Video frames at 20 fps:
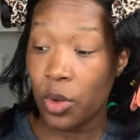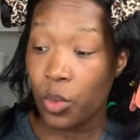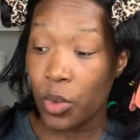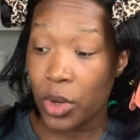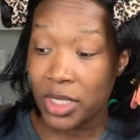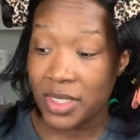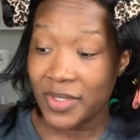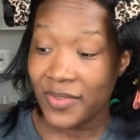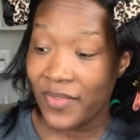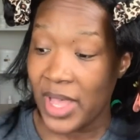
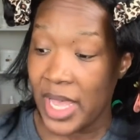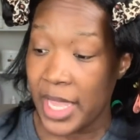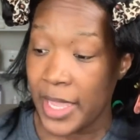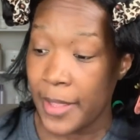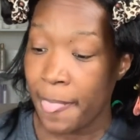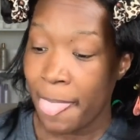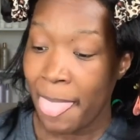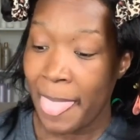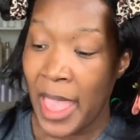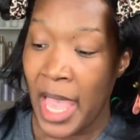works fine.
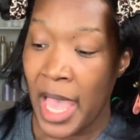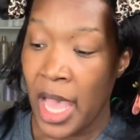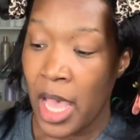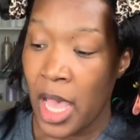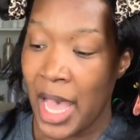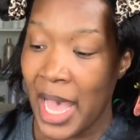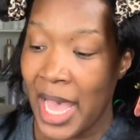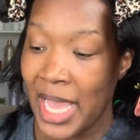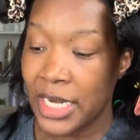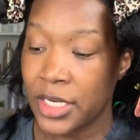
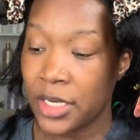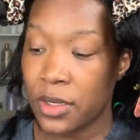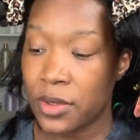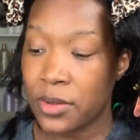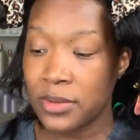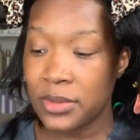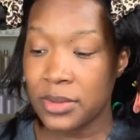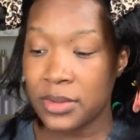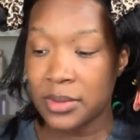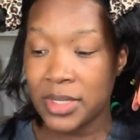I
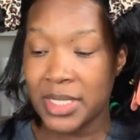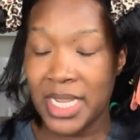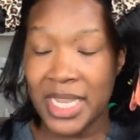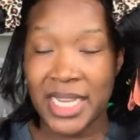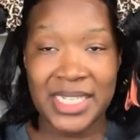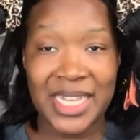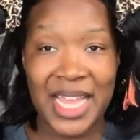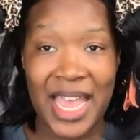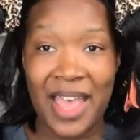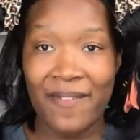don't
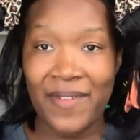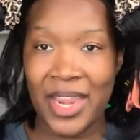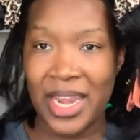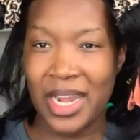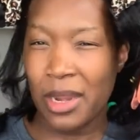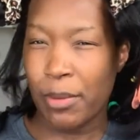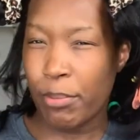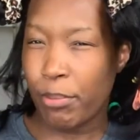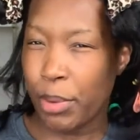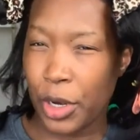tend to have
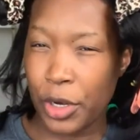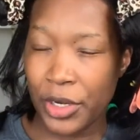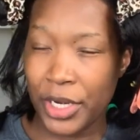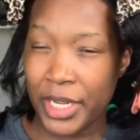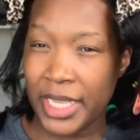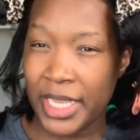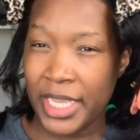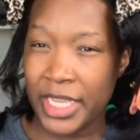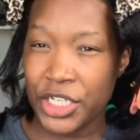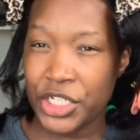any
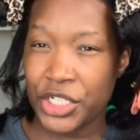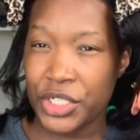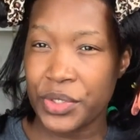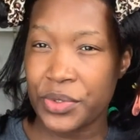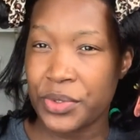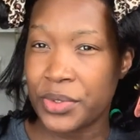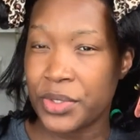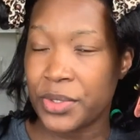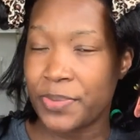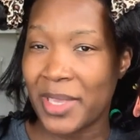burning
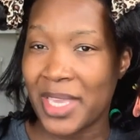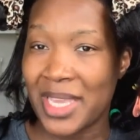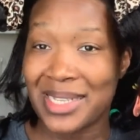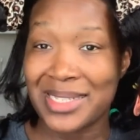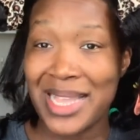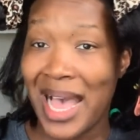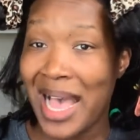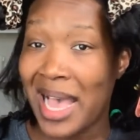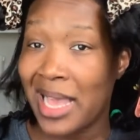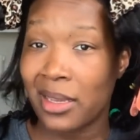issues
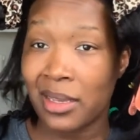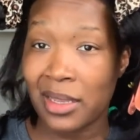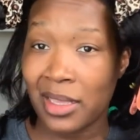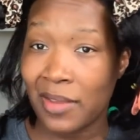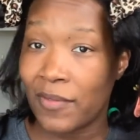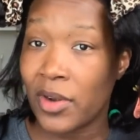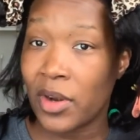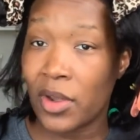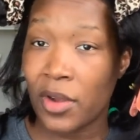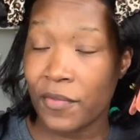because I
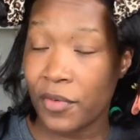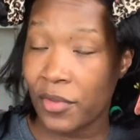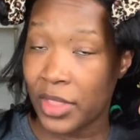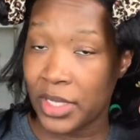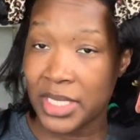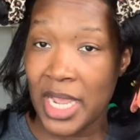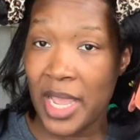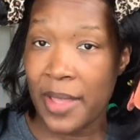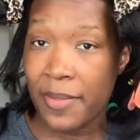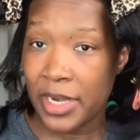leave it on for the
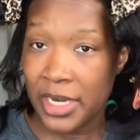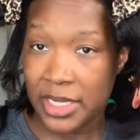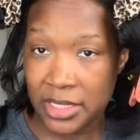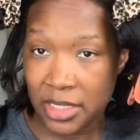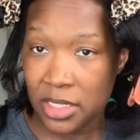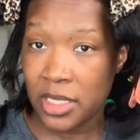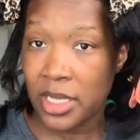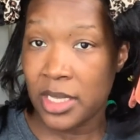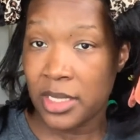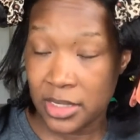time that
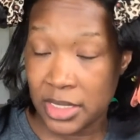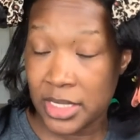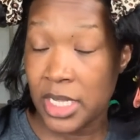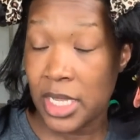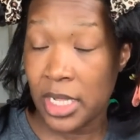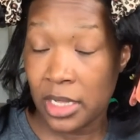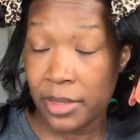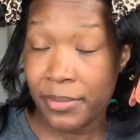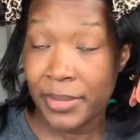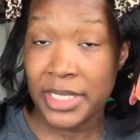it's
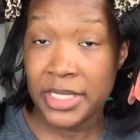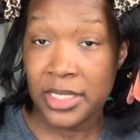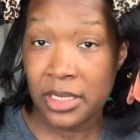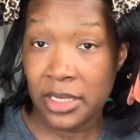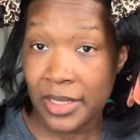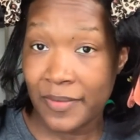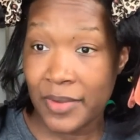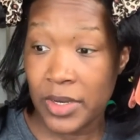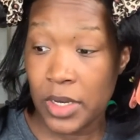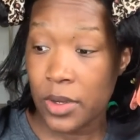telling me to
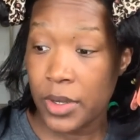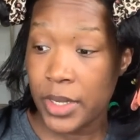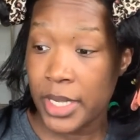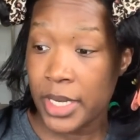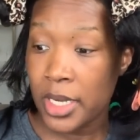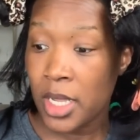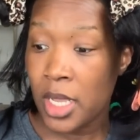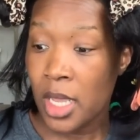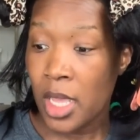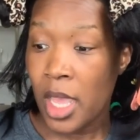leave it on.
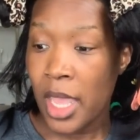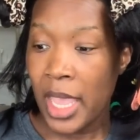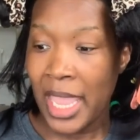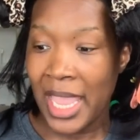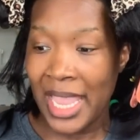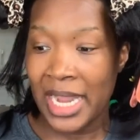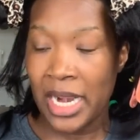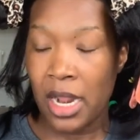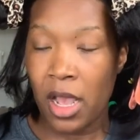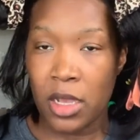
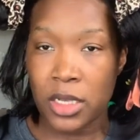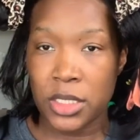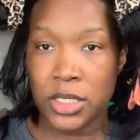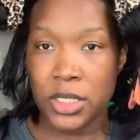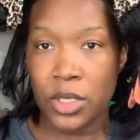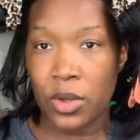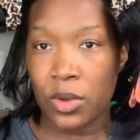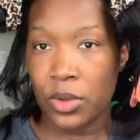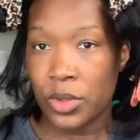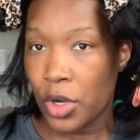And
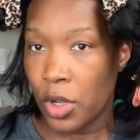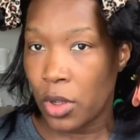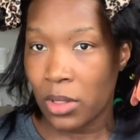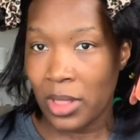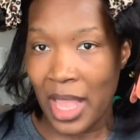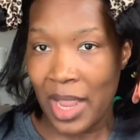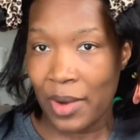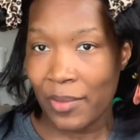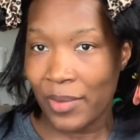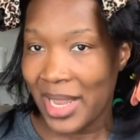also no
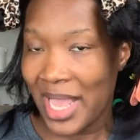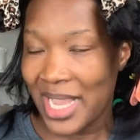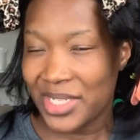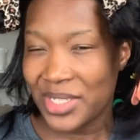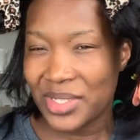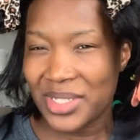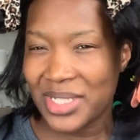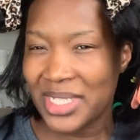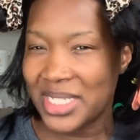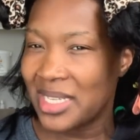lye
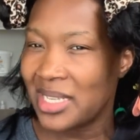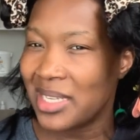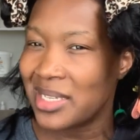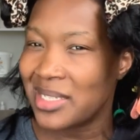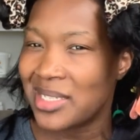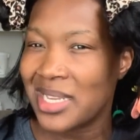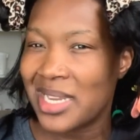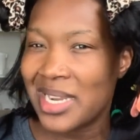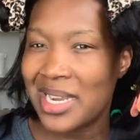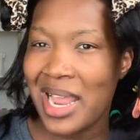relaxers tend
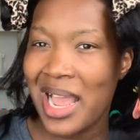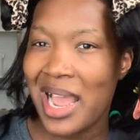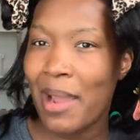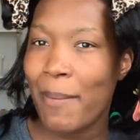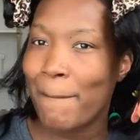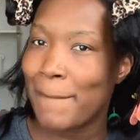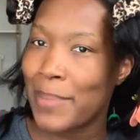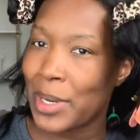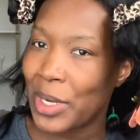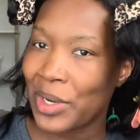to
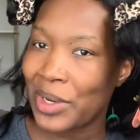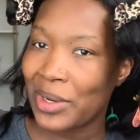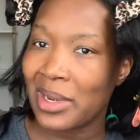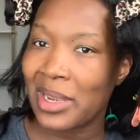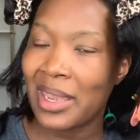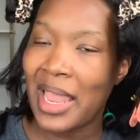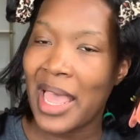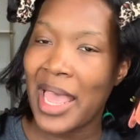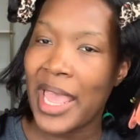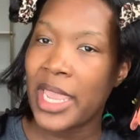not burn
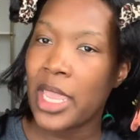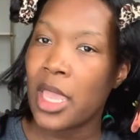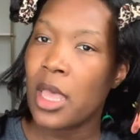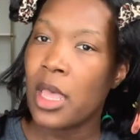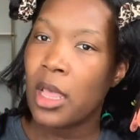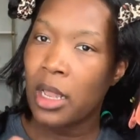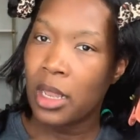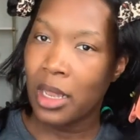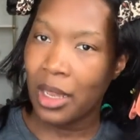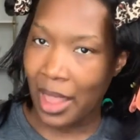like
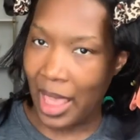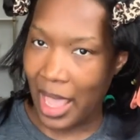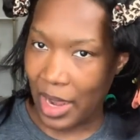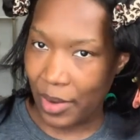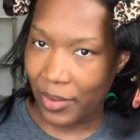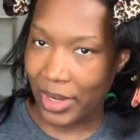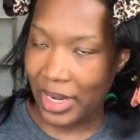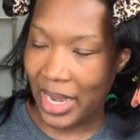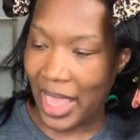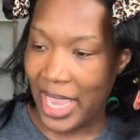lye
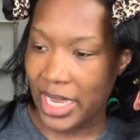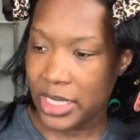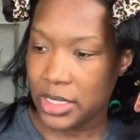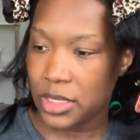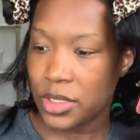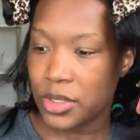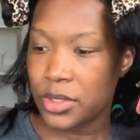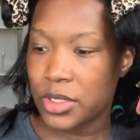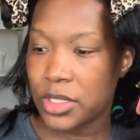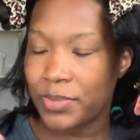
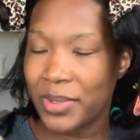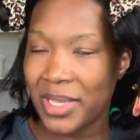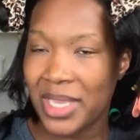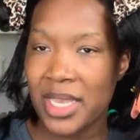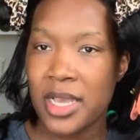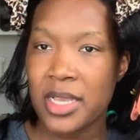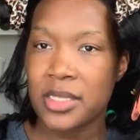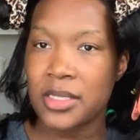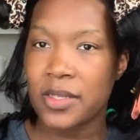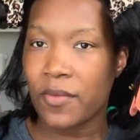relaxers
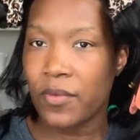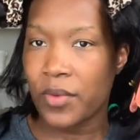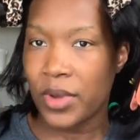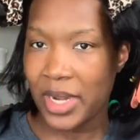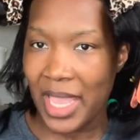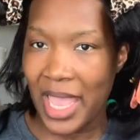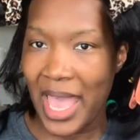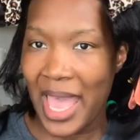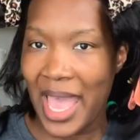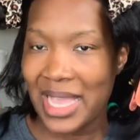because of what
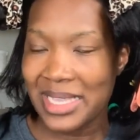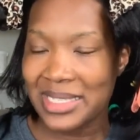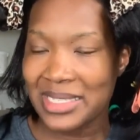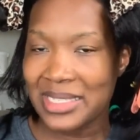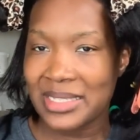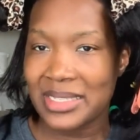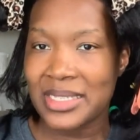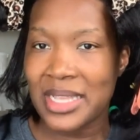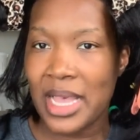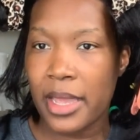it has
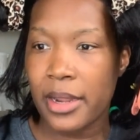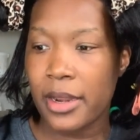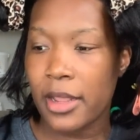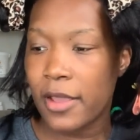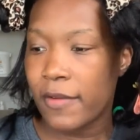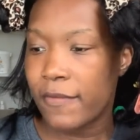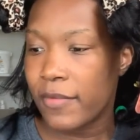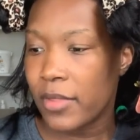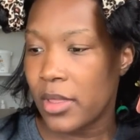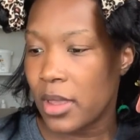inside
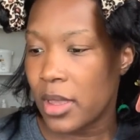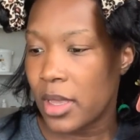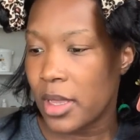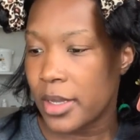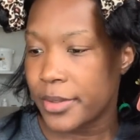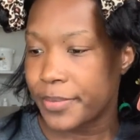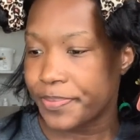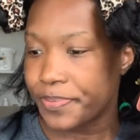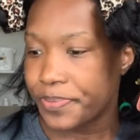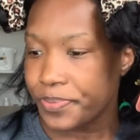of the
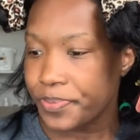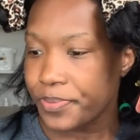um,